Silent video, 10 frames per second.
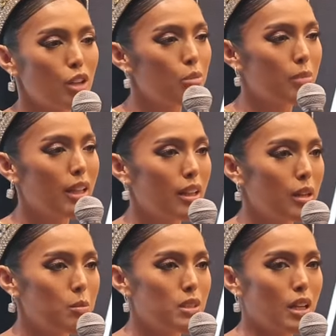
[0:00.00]
out my
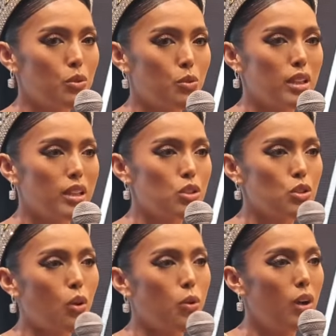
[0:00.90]
limbs and really
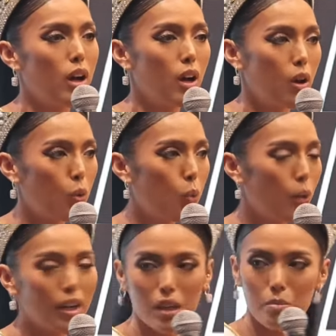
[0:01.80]
show
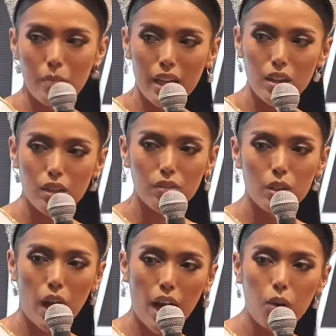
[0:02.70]
what I'm made of
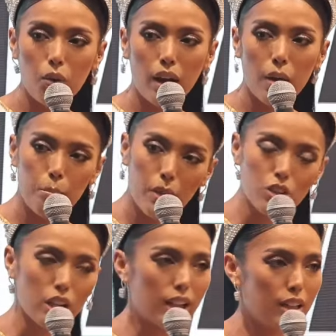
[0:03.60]
and how
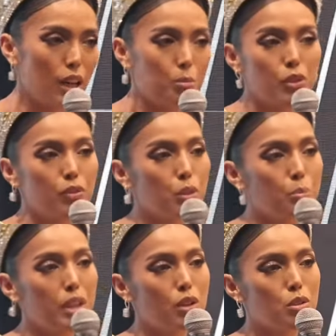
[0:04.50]
much I can help the
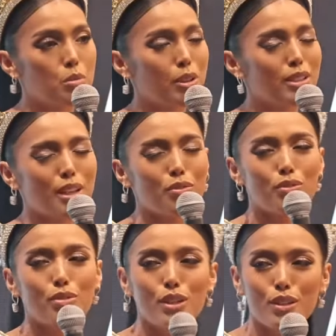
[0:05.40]
Filipinos, because I've
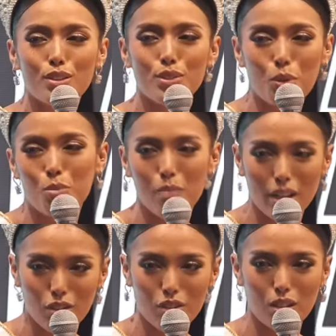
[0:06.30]
learned so
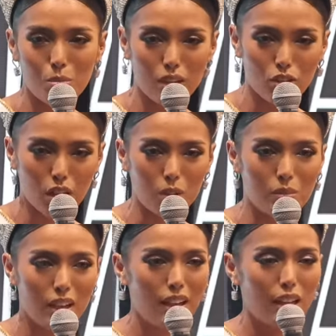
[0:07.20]
much in my job,
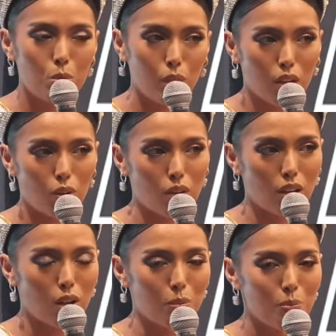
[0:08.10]
in my
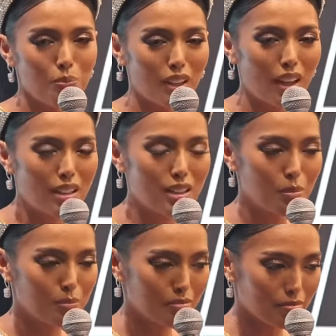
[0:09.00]
career.
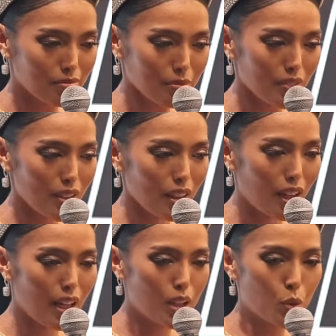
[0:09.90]

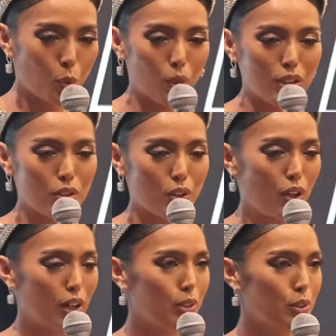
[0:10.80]
And when Sir
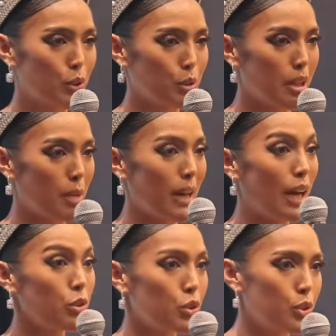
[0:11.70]
Arnold told me
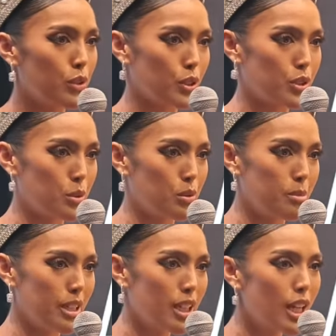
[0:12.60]
about Universal
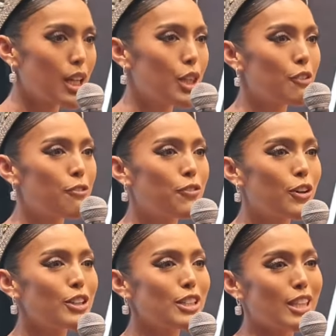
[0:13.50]
Woman, the
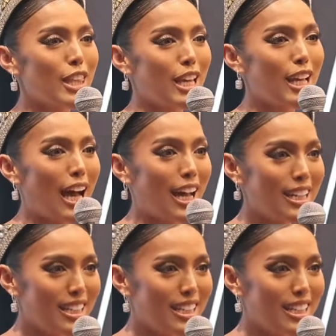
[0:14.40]
first thing I